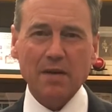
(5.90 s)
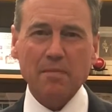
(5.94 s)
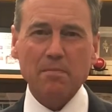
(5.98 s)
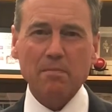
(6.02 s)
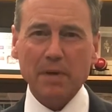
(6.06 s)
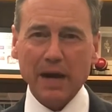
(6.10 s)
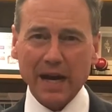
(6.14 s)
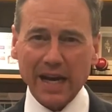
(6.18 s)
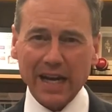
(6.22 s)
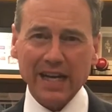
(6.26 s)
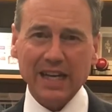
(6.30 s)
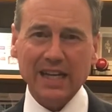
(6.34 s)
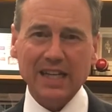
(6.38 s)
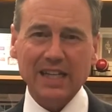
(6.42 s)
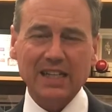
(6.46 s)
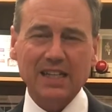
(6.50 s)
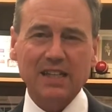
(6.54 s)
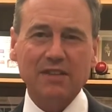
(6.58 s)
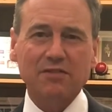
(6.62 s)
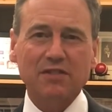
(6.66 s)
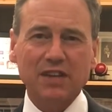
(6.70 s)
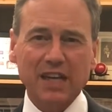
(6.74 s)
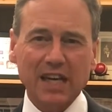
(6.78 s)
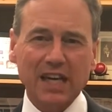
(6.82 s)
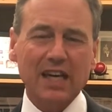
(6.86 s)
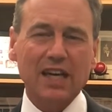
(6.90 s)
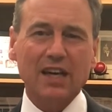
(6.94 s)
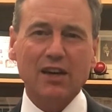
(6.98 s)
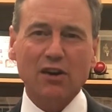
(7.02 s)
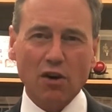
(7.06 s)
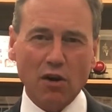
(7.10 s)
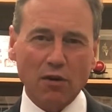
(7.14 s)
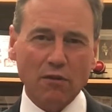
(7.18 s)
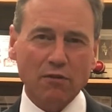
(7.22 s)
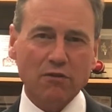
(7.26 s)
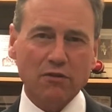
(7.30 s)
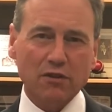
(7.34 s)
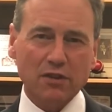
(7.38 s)
Palliative Care
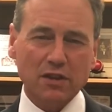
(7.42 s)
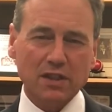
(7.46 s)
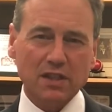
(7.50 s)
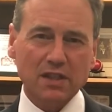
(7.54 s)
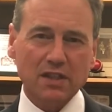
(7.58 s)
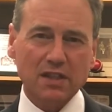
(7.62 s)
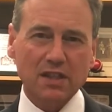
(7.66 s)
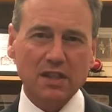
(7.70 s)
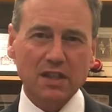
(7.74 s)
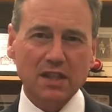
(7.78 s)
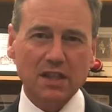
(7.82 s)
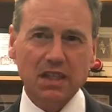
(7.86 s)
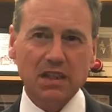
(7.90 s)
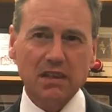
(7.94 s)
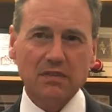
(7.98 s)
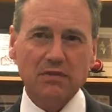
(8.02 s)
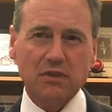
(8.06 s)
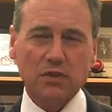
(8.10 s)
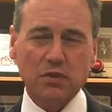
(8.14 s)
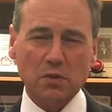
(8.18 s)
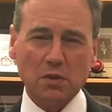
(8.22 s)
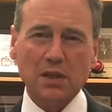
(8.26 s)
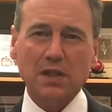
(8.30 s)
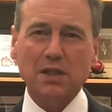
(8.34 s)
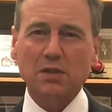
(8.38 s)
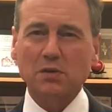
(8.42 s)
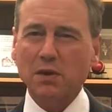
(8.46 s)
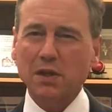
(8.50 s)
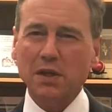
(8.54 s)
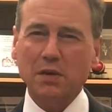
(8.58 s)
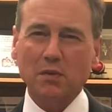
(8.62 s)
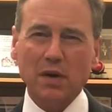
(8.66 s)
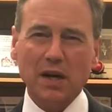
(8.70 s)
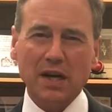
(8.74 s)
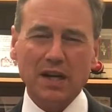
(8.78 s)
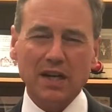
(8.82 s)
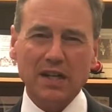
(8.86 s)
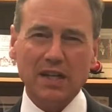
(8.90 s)
Conference for
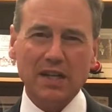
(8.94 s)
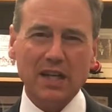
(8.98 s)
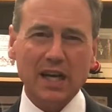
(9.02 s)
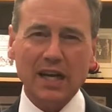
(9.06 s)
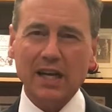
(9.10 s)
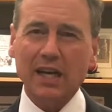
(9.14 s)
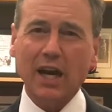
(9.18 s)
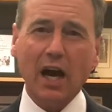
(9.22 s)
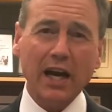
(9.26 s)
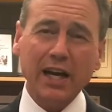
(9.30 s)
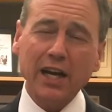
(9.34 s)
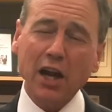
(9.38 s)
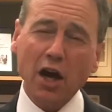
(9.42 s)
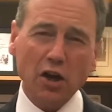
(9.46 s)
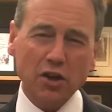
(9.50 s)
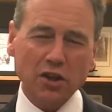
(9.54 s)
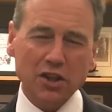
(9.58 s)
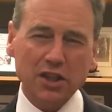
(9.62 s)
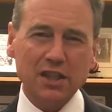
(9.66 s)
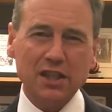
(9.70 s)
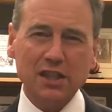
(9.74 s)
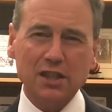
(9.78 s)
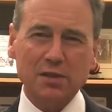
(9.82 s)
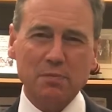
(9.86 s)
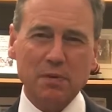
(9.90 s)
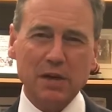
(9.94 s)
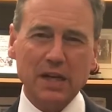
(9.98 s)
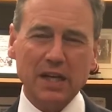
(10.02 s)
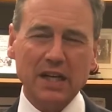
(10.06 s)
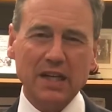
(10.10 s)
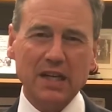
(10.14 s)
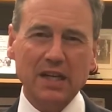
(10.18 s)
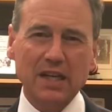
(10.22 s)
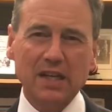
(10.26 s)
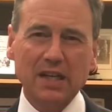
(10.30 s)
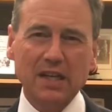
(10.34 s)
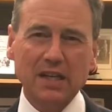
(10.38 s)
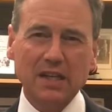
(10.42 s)
2021. And I know this has
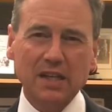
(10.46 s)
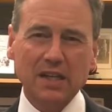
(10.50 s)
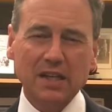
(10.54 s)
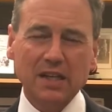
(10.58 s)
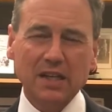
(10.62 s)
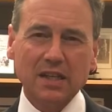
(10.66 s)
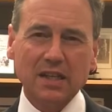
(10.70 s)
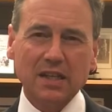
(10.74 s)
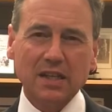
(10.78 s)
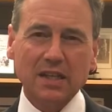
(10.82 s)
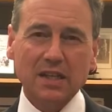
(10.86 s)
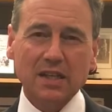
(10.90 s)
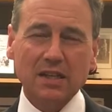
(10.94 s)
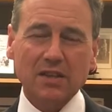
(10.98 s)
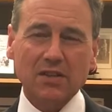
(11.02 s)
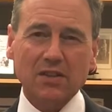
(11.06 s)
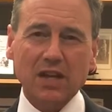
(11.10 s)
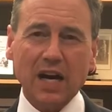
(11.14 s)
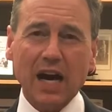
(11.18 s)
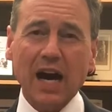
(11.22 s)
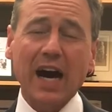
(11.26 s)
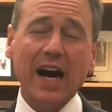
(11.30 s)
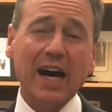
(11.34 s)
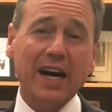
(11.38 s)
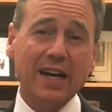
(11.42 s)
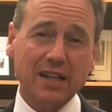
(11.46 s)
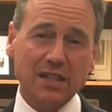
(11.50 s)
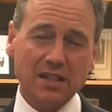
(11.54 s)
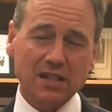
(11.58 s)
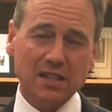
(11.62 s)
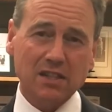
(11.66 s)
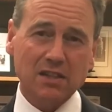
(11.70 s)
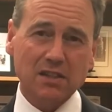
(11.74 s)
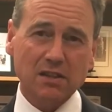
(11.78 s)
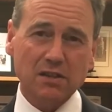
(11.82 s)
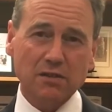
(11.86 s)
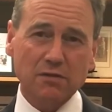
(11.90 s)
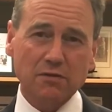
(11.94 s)
been the
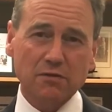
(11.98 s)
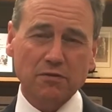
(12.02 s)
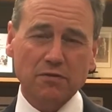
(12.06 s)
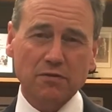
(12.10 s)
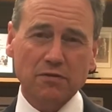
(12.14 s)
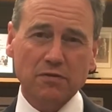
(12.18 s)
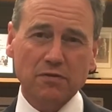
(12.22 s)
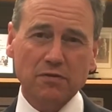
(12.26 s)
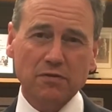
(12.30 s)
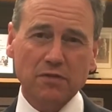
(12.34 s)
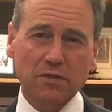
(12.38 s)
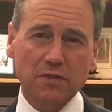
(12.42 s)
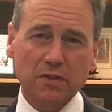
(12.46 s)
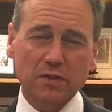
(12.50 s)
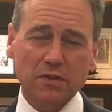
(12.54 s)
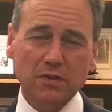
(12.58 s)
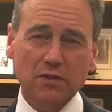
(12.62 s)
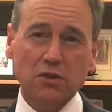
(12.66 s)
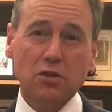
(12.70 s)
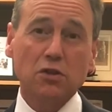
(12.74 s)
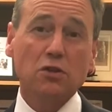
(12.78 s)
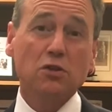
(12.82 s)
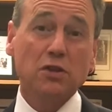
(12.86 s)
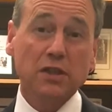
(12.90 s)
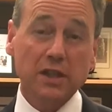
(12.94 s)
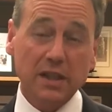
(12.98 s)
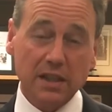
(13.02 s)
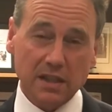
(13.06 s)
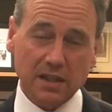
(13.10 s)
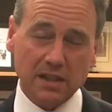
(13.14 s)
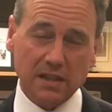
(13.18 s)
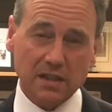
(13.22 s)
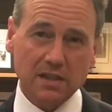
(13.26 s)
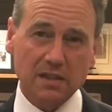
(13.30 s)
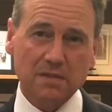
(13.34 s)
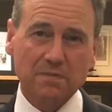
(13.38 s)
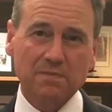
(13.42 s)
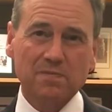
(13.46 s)
hardest of 2
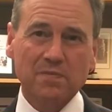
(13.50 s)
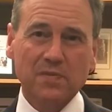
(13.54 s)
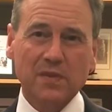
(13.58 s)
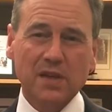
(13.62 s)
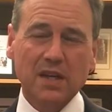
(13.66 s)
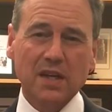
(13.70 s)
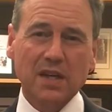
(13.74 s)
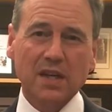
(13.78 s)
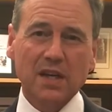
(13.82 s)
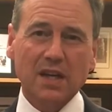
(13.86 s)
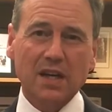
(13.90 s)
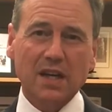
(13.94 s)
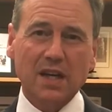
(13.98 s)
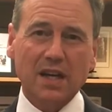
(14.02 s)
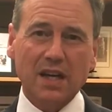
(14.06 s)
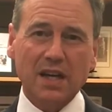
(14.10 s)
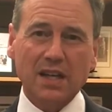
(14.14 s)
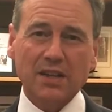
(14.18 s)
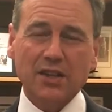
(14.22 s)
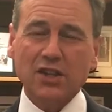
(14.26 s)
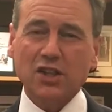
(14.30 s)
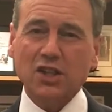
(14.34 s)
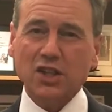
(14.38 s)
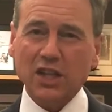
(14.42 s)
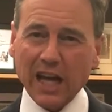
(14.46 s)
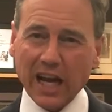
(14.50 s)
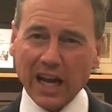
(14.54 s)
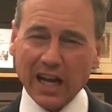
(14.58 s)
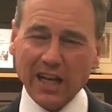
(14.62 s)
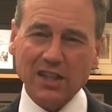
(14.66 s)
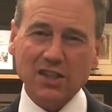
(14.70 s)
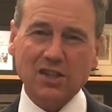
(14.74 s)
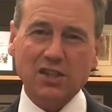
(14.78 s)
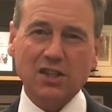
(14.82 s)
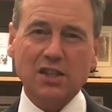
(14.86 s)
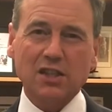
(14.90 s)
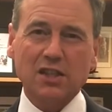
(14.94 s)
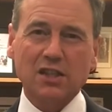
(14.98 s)
years and the
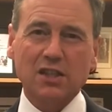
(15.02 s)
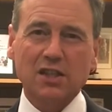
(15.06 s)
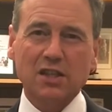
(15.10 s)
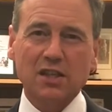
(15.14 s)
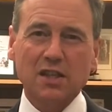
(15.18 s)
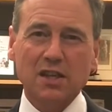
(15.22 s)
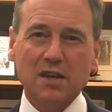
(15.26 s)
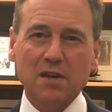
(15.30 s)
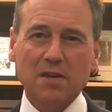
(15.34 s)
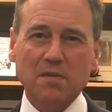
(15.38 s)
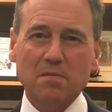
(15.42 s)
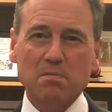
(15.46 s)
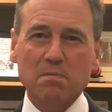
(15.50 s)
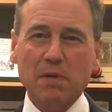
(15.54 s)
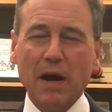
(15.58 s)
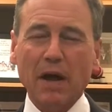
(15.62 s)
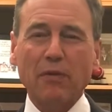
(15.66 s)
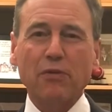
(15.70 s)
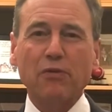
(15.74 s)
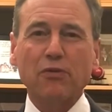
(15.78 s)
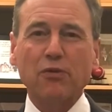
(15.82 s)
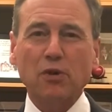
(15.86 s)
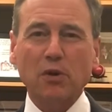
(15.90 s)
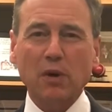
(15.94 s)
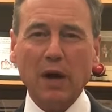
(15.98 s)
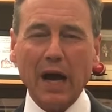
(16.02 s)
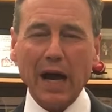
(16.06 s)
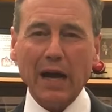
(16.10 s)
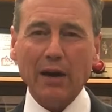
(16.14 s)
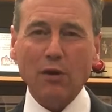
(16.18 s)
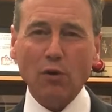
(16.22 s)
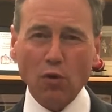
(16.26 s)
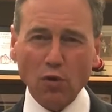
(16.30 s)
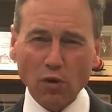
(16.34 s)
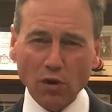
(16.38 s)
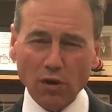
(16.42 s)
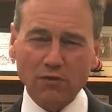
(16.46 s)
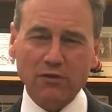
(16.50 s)
challenges, but throughout
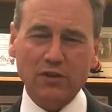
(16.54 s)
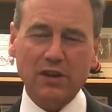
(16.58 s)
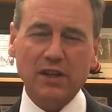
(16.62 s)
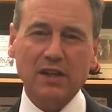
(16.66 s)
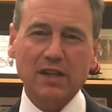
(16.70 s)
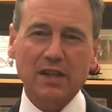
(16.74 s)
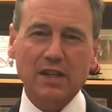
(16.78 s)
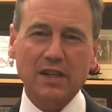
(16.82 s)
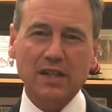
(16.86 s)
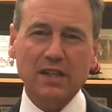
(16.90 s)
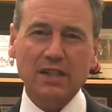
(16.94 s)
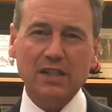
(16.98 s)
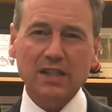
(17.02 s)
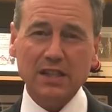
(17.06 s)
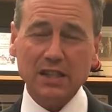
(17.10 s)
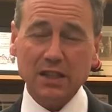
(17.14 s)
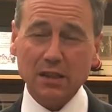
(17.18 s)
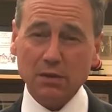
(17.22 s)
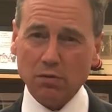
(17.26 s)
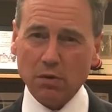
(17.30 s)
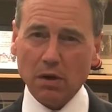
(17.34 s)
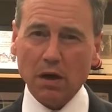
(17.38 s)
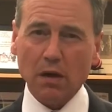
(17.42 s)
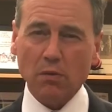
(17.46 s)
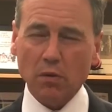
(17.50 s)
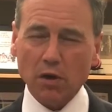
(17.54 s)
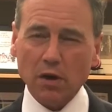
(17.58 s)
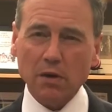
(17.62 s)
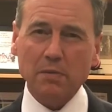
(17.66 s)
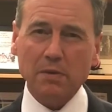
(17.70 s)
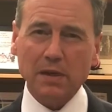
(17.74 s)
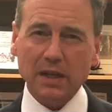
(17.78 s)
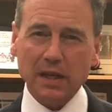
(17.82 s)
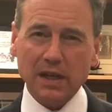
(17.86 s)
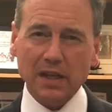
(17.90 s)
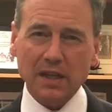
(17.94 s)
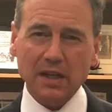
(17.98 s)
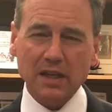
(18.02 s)
all of it, and this is where I want to
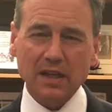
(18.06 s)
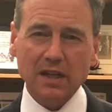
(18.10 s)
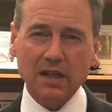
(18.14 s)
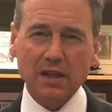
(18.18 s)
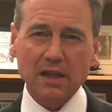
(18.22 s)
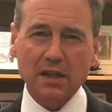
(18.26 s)
begin,